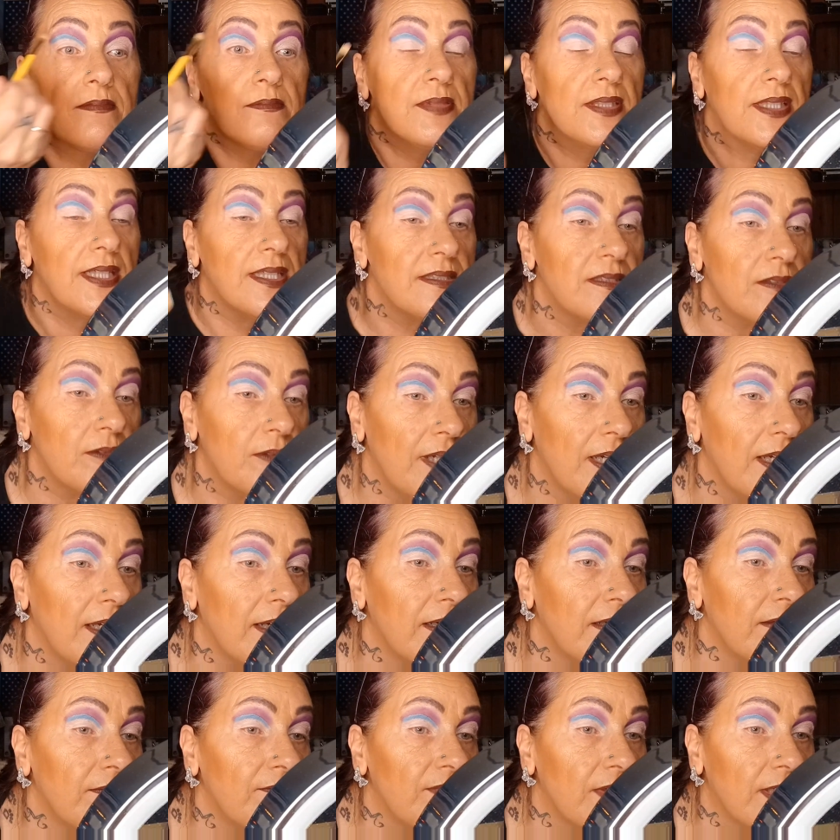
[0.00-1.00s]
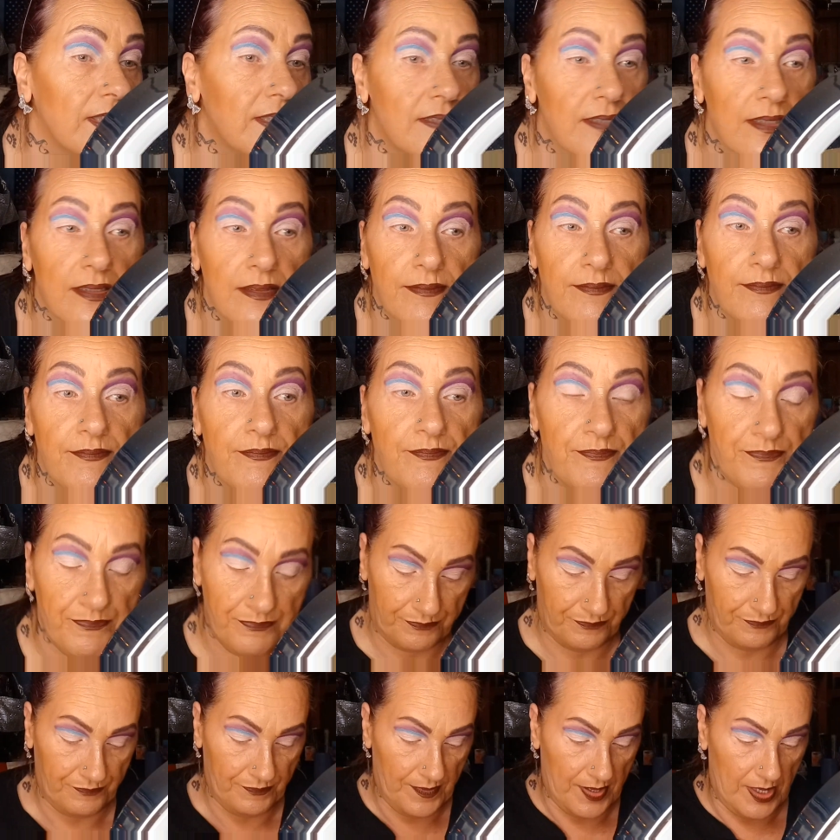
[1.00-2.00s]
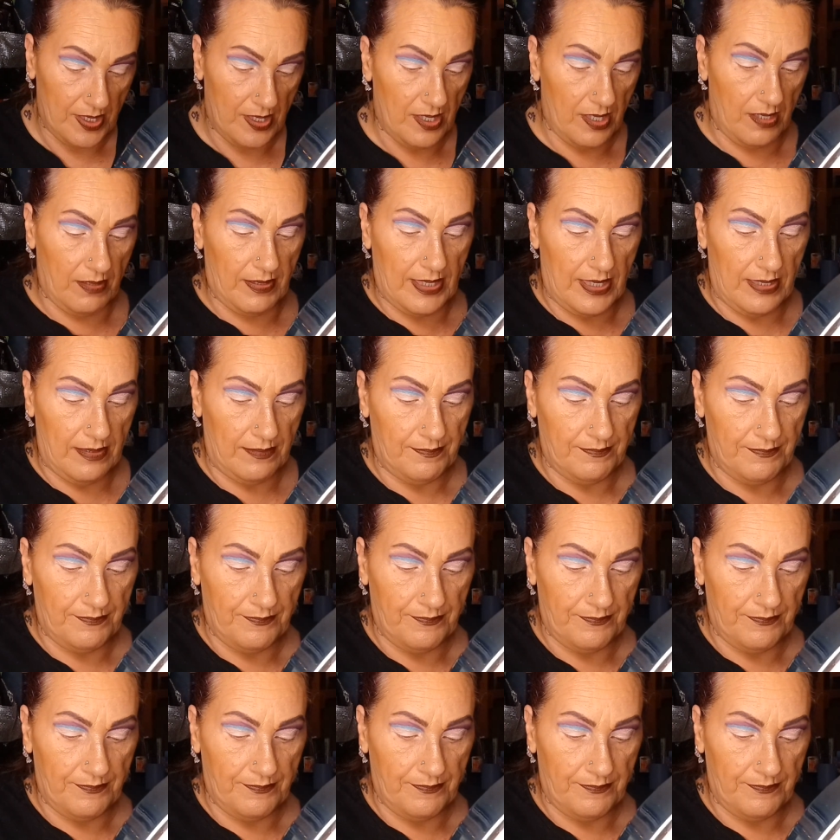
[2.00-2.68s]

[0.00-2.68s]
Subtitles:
But that's okay. I can fix it. Okay.